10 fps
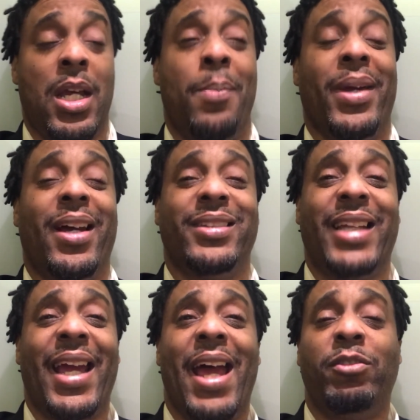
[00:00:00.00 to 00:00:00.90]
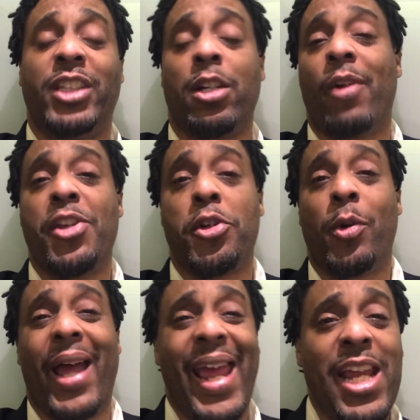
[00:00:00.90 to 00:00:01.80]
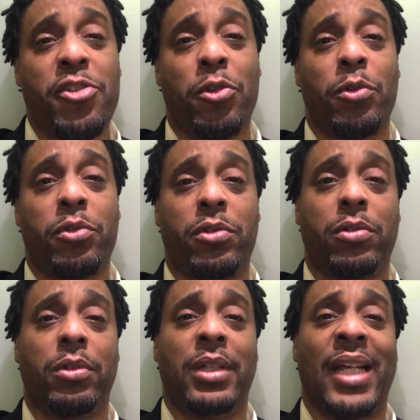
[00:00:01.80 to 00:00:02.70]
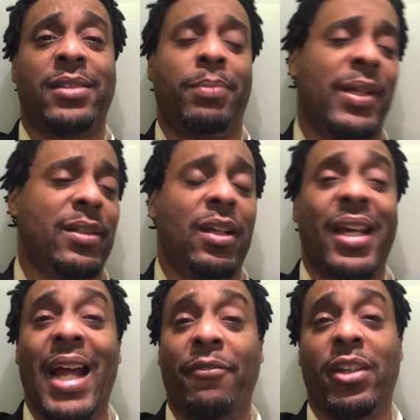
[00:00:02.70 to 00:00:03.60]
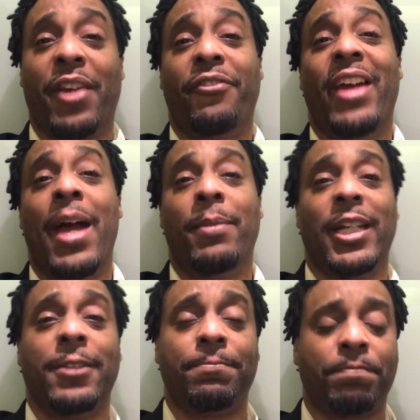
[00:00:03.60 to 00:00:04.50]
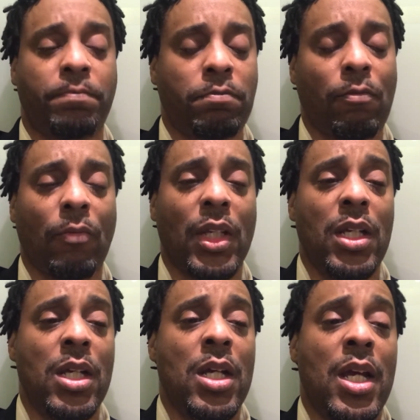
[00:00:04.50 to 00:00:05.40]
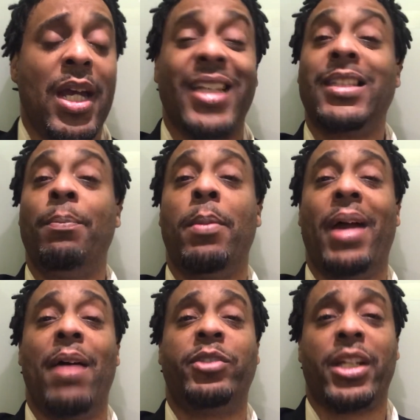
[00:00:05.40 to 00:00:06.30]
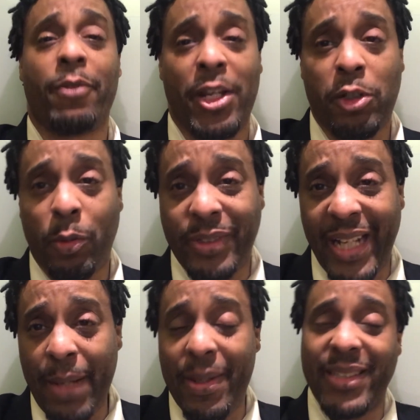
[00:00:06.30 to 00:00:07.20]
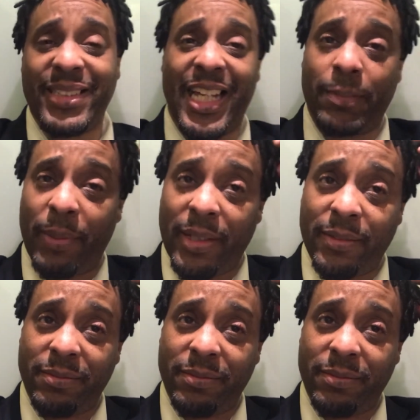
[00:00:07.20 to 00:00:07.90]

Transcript: because they have generational angels that's been looking after their family. Some people have generational demons that's been